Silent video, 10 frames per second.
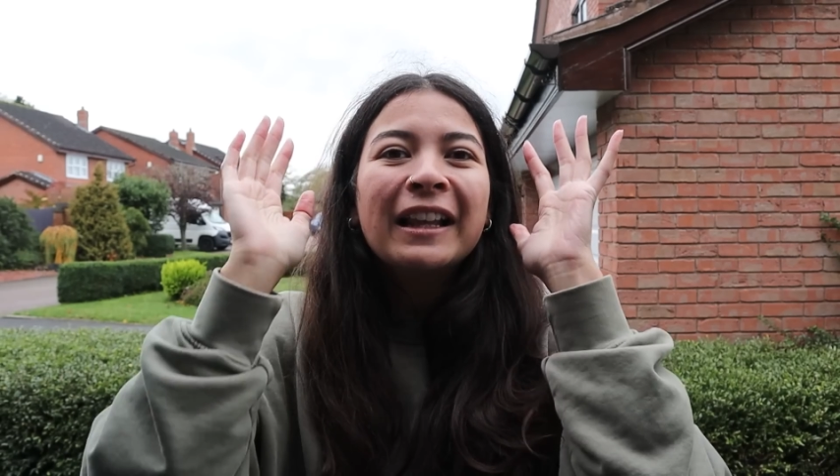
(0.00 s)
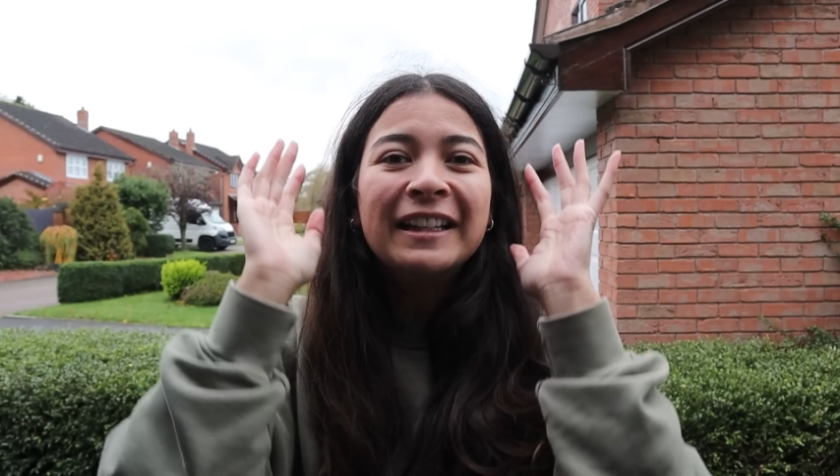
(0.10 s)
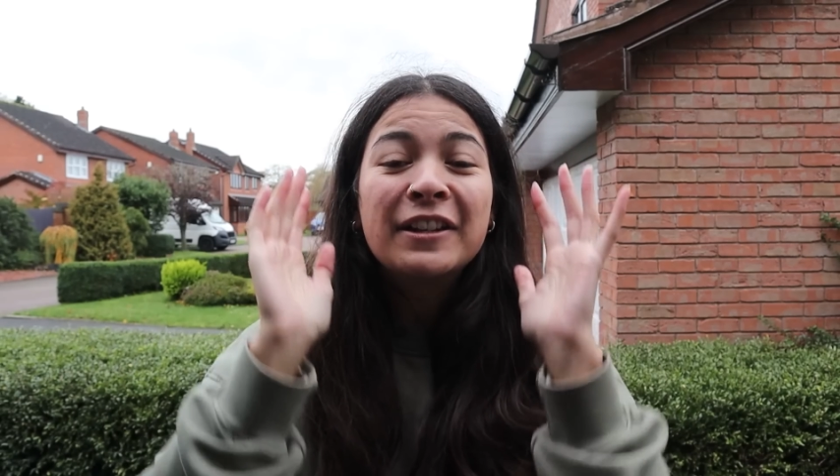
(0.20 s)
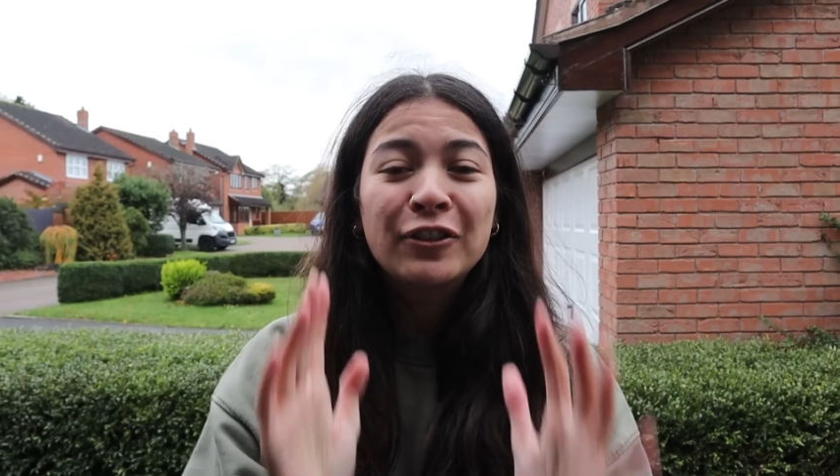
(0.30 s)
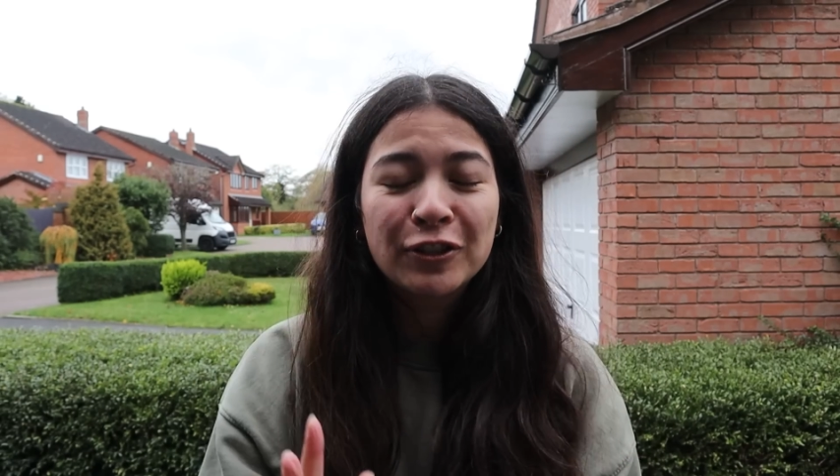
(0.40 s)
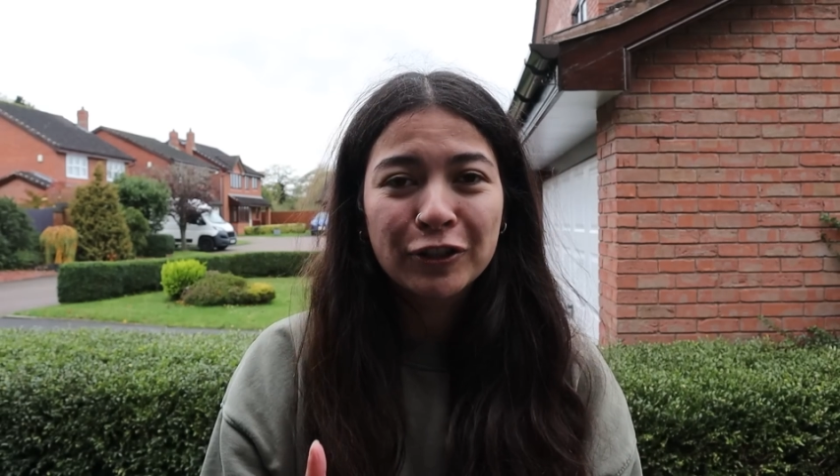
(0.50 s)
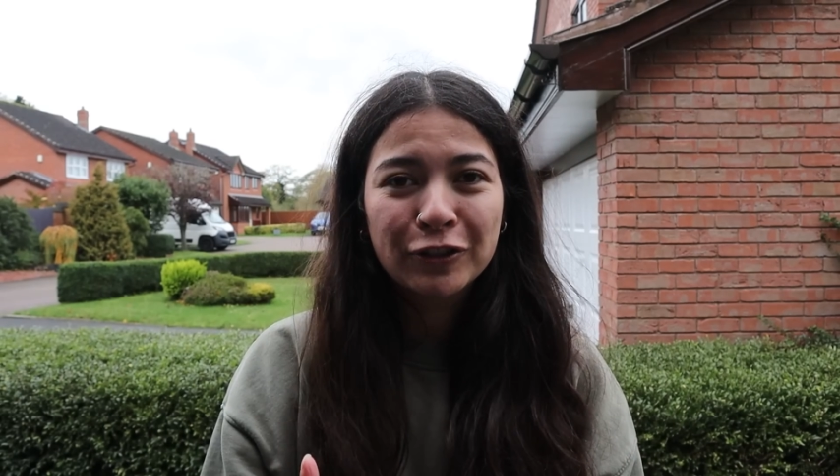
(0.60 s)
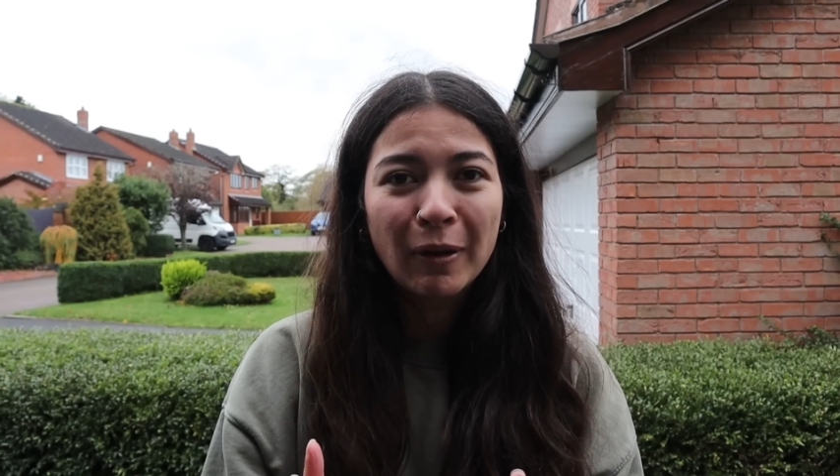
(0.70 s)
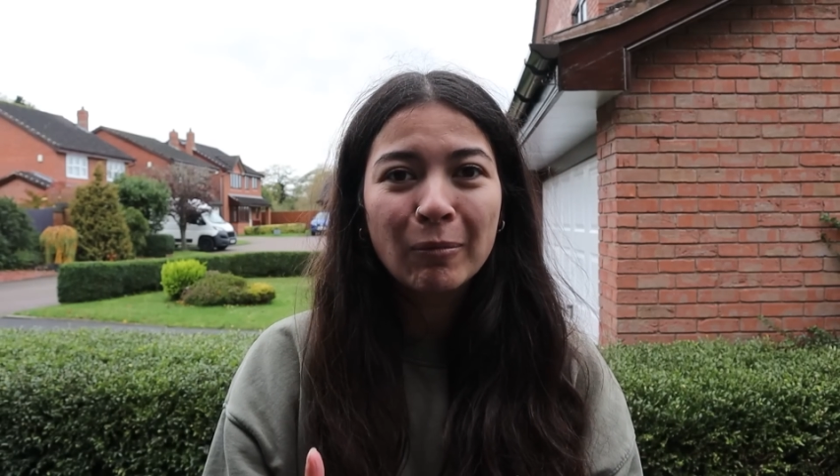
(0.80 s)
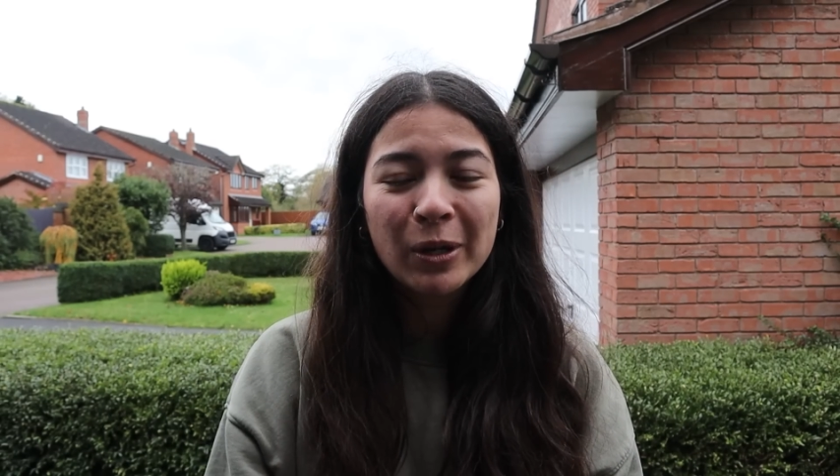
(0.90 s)
let's just
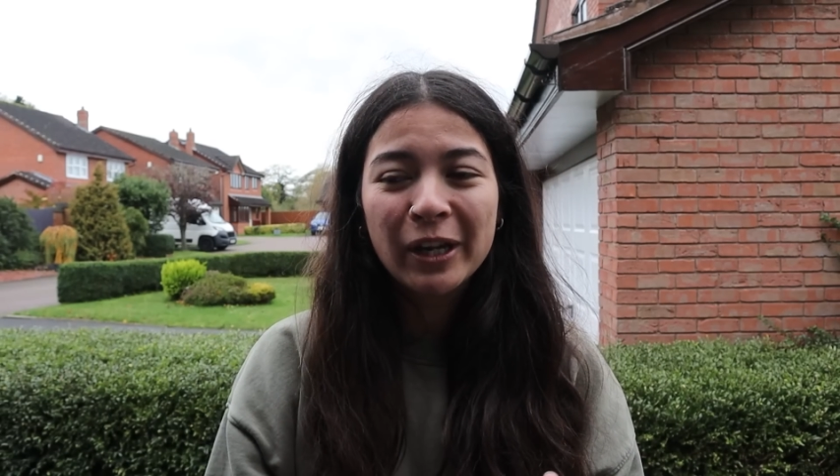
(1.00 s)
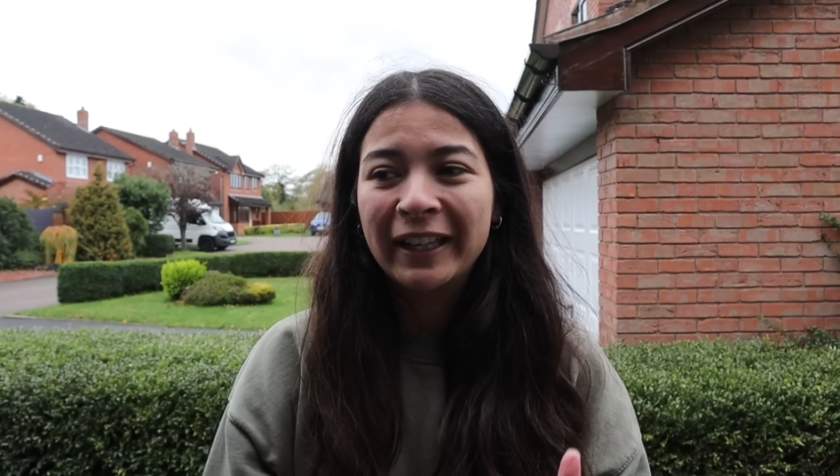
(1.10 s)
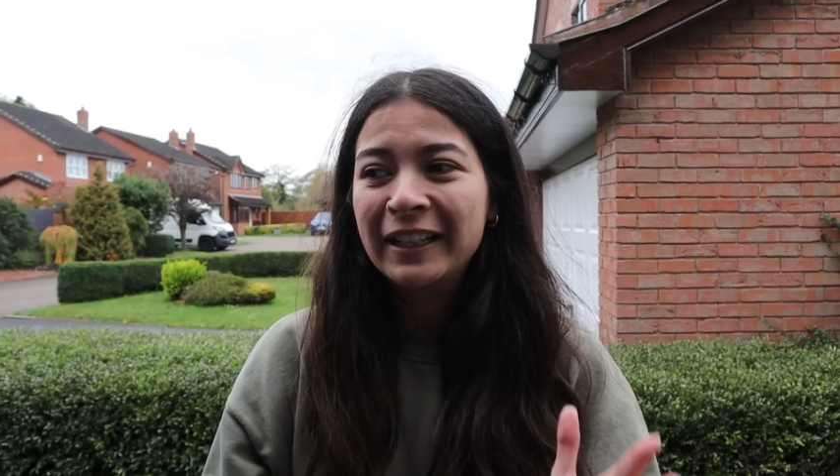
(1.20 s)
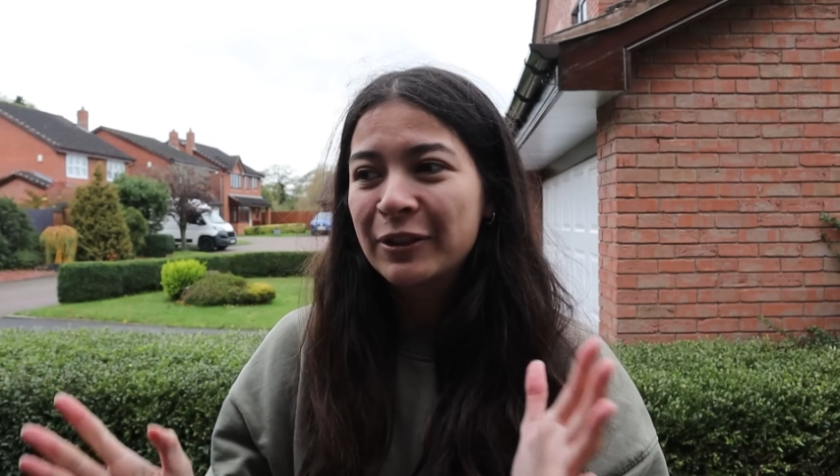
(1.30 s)
stop working.